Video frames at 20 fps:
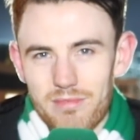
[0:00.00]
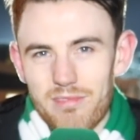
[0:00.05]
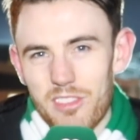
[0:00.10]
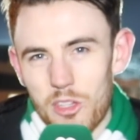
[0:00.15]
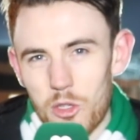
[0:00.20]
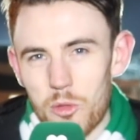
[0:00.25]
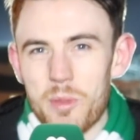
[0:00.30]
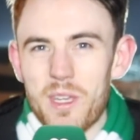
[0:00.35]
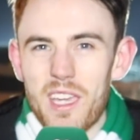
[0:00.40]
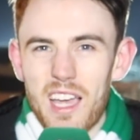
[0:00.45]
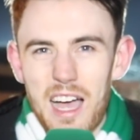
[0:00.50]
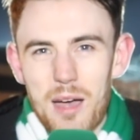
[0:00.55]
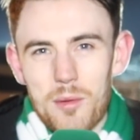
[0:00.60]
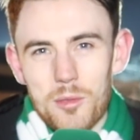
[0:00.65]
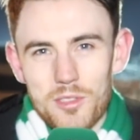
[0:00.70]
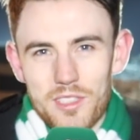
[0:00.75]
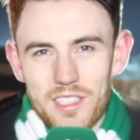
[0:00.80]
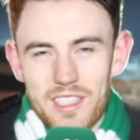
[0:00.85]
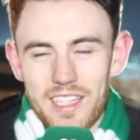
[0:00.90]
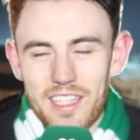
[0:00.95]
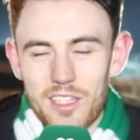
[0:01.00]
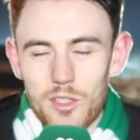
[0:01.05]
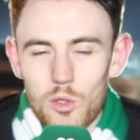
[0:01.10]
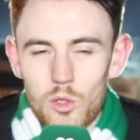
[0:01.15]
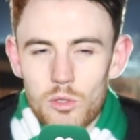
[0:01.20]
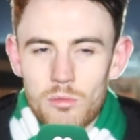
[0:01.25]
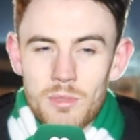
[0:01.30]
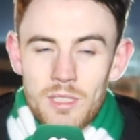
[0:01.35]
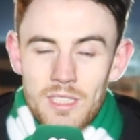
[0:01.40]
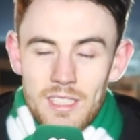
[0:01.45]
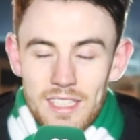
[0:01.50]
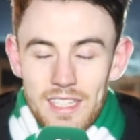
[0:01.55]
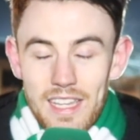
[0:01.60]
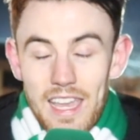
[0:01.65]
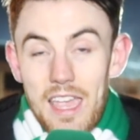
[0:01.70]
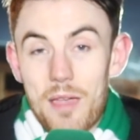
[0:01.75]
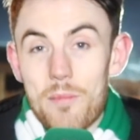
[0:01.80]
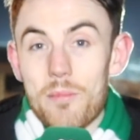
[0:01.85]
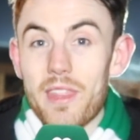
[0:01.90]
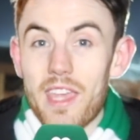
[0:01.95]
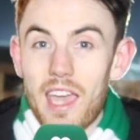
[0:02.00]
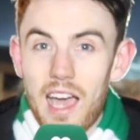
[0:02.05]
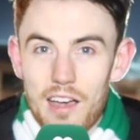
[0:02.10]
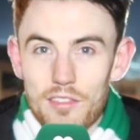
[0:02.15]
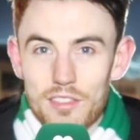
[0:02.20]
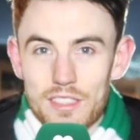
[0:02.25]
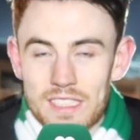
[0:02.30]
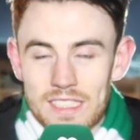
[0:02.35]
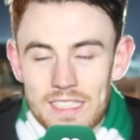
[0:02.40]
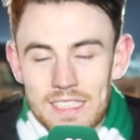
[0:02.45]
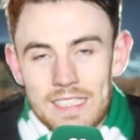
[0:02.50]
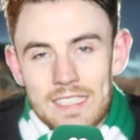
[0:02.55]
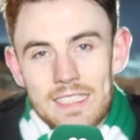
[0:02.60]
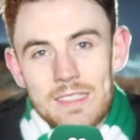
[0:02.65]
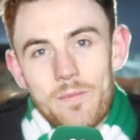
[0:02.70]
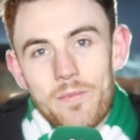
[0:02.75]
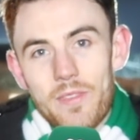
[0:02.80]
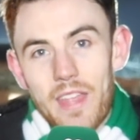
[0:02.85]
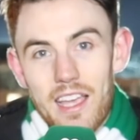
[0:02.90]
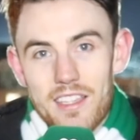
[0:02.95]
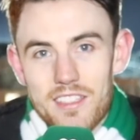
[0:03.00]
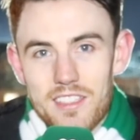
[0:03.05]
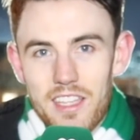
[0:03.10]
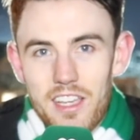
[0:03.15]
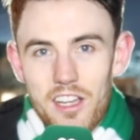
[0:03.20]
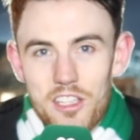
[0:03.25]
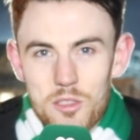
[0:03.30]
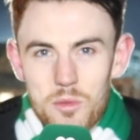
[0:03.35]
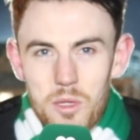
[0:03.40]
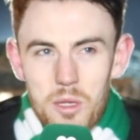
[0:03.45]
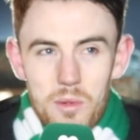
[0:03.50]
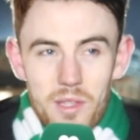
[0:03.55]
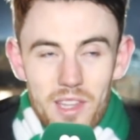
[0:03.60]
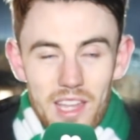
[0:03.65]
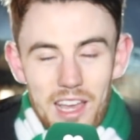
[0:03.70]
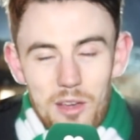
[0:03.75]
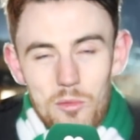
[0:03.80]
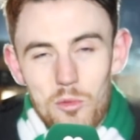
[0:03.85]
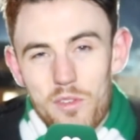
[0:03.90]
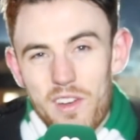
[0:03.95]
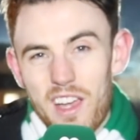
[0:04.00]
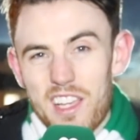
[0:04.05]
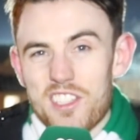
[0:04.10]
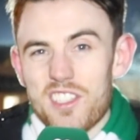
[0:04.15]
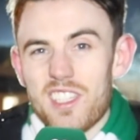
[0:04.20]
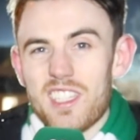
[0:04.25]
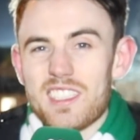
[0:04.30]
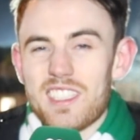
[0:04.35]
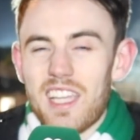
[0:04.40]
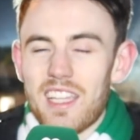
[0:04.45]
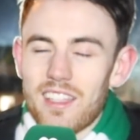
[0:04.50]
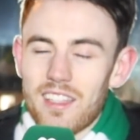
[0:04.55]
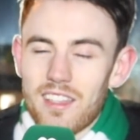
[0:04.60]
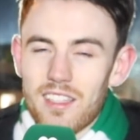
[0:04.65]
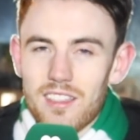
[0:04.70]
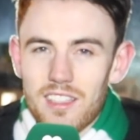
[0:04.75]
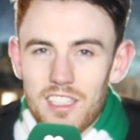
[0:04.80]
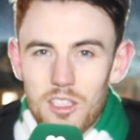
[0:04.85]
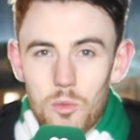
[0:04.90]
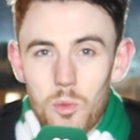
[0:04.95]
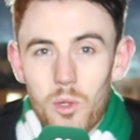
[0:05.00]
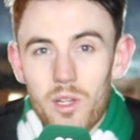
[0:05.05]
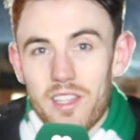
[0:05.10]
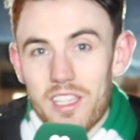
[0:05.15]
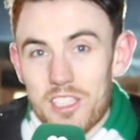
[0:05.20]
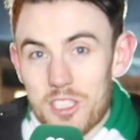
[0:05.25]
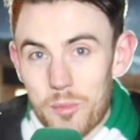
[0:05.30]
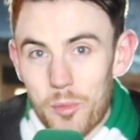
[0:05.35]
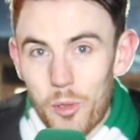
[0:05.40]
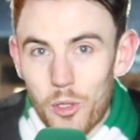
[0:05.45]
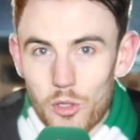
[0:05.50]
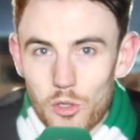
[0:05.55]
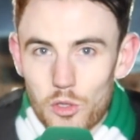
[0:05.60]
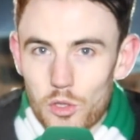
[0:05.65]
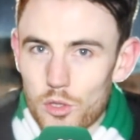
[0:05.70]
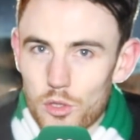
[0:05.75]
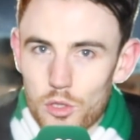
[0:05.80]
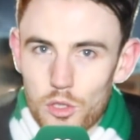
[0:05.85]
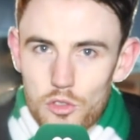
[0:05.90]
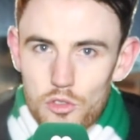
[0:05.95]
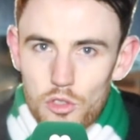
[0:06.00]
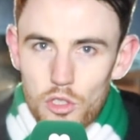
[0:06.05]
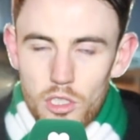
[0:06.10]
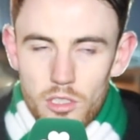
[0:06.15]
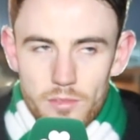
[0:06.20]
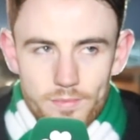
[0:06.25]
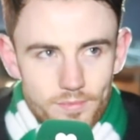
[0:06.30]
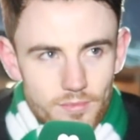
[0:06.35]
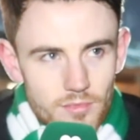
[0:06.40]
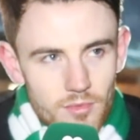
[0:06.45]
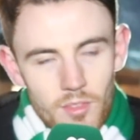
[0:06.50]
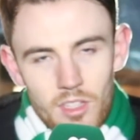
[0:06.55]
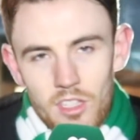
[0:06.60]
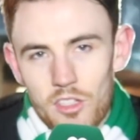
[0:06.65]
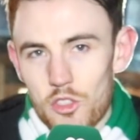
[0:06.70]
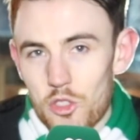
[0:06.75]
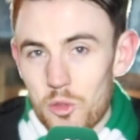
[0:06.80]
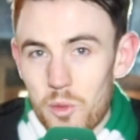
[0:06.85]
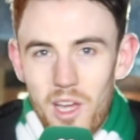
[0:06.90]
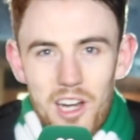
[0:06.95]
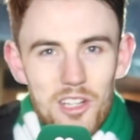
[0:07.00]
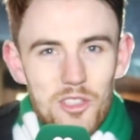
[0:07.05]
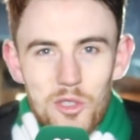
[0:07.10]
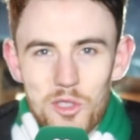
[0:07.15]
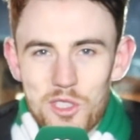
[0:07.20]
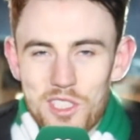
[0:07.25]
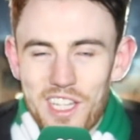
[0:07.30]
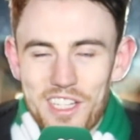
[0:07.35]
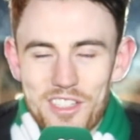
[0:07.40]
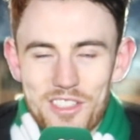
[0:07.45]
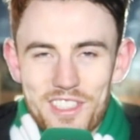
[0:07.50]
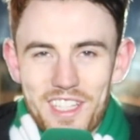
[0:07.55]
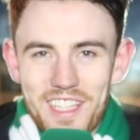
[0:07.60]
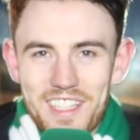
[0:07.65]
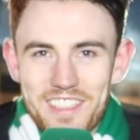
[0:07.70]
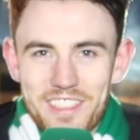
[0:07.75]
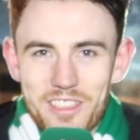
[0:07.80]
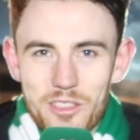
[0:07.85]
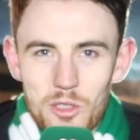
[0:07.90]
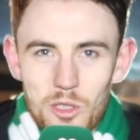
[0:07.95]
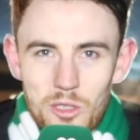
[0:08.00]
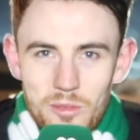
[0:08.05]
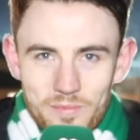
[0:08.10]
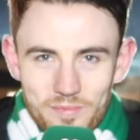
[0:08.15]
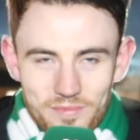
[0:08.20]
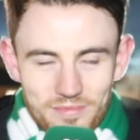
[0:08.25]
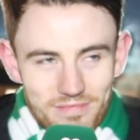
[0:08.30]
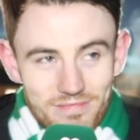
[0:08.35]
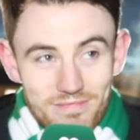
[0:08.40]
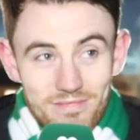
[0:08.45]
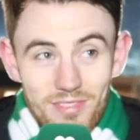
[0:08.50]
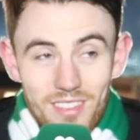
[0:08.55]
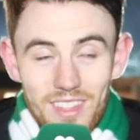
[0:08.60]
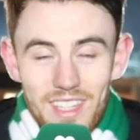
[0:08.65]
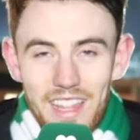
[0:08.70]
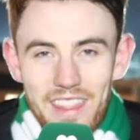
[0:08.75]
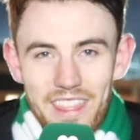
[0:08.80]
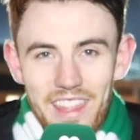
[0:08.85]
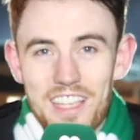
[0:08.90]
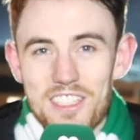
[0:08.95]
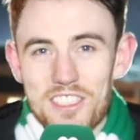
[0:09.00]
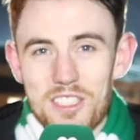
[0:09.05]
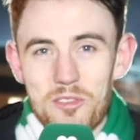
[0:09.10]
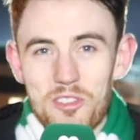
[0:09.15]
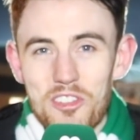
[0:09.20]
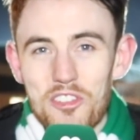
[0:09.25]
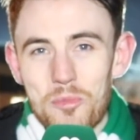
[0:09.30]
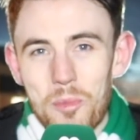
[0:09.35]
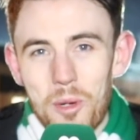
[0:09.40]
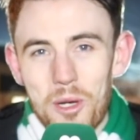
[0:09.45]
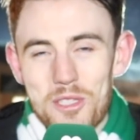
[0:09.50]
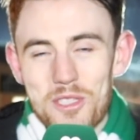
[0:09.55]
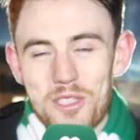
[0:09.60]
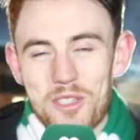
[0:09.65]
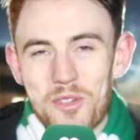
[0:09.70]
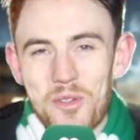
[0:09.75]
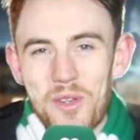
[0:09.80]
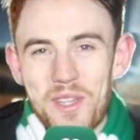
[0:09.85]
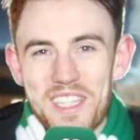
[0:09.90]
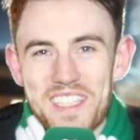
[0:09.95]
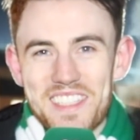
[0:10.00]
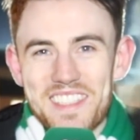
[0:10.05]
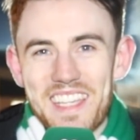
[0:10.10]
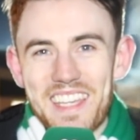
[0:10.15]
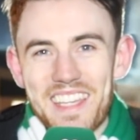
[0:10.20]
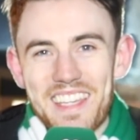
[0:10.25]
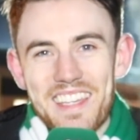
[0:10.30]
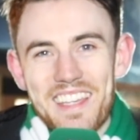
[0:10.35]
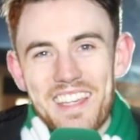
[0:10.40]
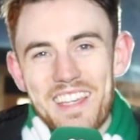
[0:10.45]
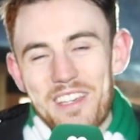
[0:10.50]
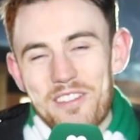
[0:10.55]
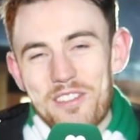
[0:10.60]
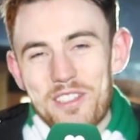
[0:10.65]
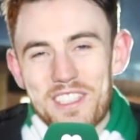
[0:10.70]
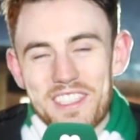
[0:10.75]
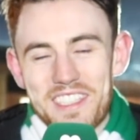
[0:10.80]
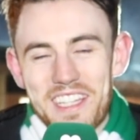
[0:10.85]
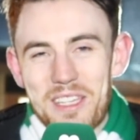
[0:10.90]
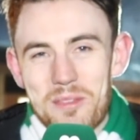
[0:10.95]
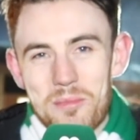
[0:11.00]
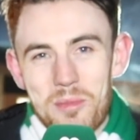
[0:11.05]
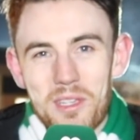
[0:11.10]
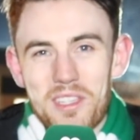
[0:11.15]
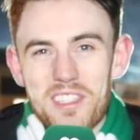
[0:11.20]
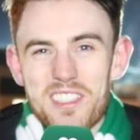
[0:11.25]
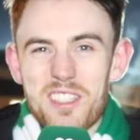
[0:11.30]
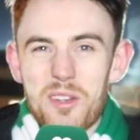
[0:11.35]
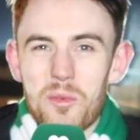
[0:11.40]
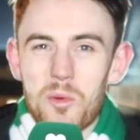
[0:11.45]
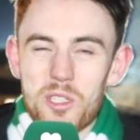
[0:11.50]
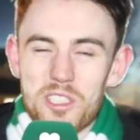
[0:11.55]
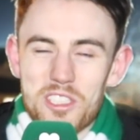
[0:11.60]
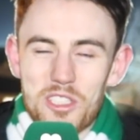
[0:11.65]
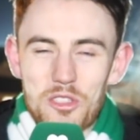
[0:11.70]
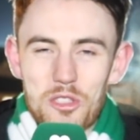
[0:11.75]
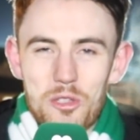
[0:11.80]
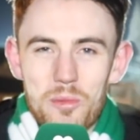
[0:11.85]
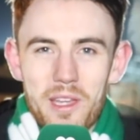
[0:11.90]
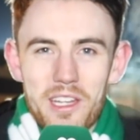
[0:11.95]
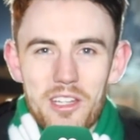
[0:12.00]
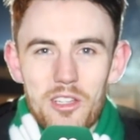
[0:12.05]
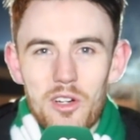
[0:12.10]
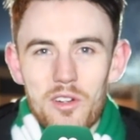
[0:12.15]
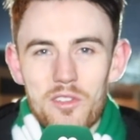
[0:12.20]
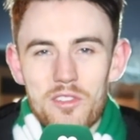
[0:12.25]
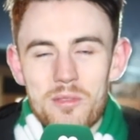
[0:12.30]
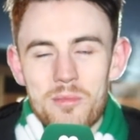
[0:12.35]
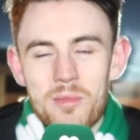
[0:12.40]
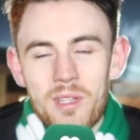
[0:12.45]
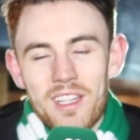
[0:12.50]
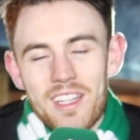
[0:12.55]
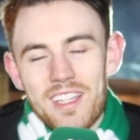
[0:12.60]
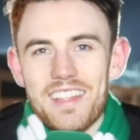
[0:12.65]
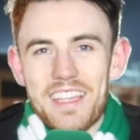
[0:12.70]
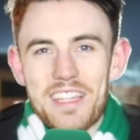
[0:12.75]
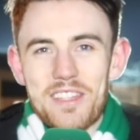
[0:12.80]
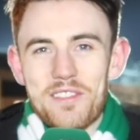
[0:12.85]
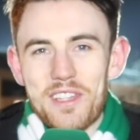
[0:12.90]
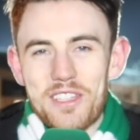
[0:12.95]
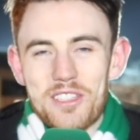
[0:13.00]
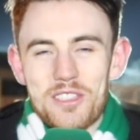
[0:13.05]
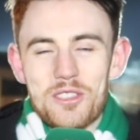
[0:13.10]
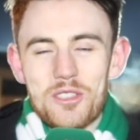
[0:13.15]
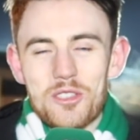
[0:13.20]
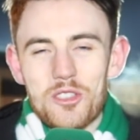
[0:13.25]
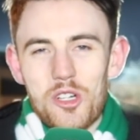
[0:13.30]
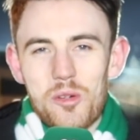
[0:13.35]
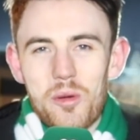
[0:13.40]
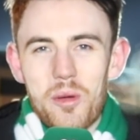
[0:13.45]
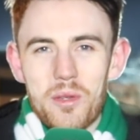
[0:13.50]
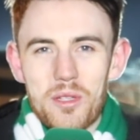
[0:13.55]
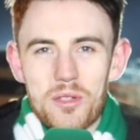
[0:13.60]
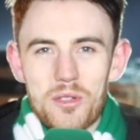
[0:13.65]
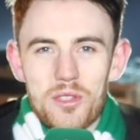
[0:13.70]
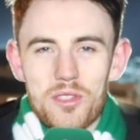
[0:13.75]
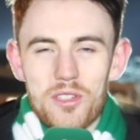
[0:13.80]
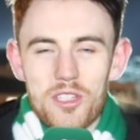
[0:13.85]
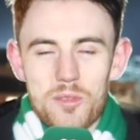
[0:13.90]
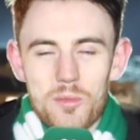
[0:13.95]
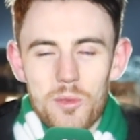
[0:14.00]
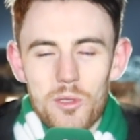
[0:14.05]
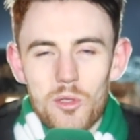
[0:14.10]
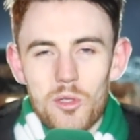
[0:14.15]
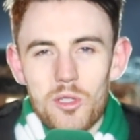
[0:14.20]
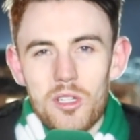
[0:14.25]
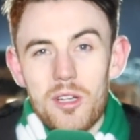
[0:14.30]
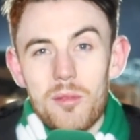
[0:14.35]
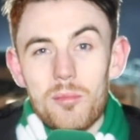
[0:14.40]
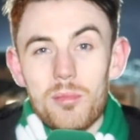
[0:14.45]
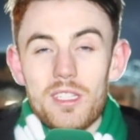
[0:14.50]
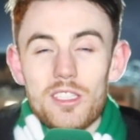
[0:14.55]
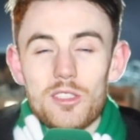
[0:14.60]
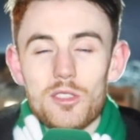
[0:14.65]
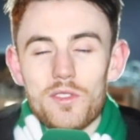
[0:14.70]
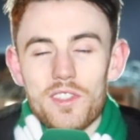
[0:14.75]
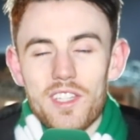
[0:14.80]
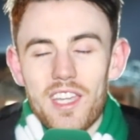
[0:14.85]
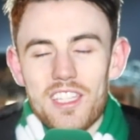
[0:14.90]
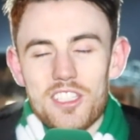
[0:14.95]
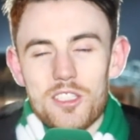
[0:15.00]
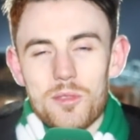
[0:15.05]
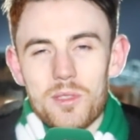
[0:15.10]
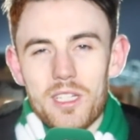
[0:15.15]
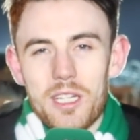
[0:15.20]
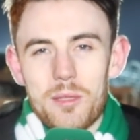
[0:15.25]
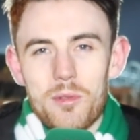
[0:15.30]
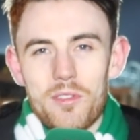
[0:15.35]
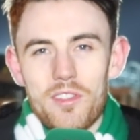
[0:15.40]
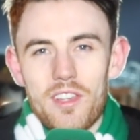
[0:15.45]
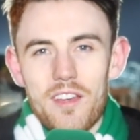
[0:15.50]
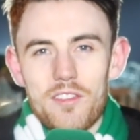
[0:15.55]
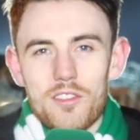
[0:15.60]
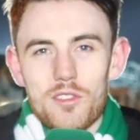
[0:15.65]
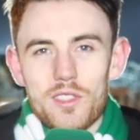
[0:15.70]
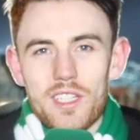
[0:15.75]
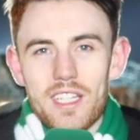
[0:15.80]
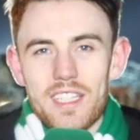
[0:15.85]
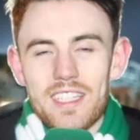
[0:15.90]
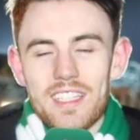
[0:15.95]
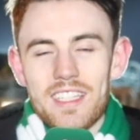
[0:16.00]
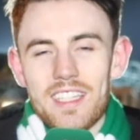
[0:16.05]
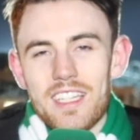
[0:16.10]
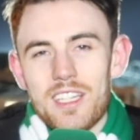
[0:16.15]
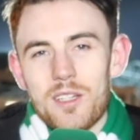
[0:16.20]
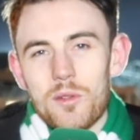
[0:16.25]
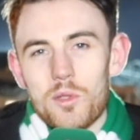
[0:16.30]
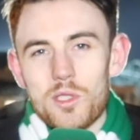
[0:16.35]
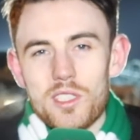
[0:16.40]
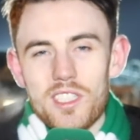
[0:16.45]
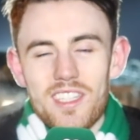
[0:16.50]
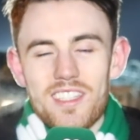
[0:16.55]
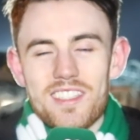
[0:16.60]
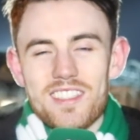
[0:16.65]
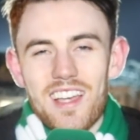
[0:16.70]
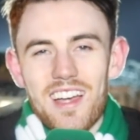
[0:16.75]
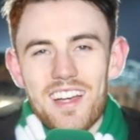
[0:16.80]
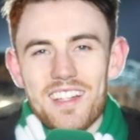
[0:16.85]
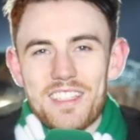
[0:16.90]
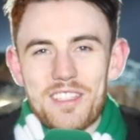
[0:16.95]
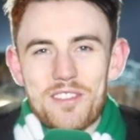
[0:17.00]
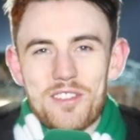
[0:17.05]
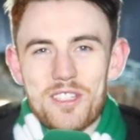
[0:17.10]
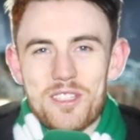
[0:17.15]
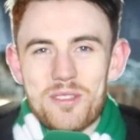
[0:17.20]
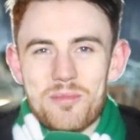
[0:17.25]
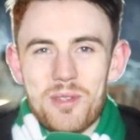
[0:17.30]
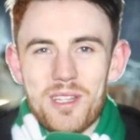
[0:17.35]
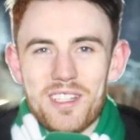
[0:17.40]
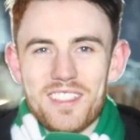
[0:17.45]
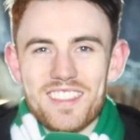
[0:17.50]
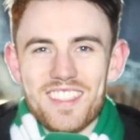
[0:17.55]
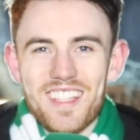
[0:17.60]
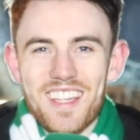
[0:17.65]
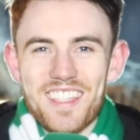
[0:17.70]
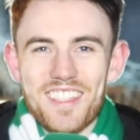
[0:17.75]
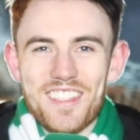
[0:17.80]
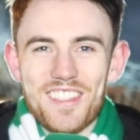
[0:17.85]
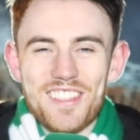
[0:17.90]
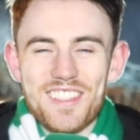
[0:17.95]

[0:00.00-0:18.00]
they'll beat Hamilton the night at home. Um, they haven't. That's let us away with that. We've actually extended the lead with a disappointing 2-2 draw. So we are closing in on nine in a row that's the view positive we can take for tonight because there wasn't too many of them. Like the video, comment with your own thoughts below. Please don't forget to subscribe if you haven't already. We'll see you on Saturday for St Man. Thank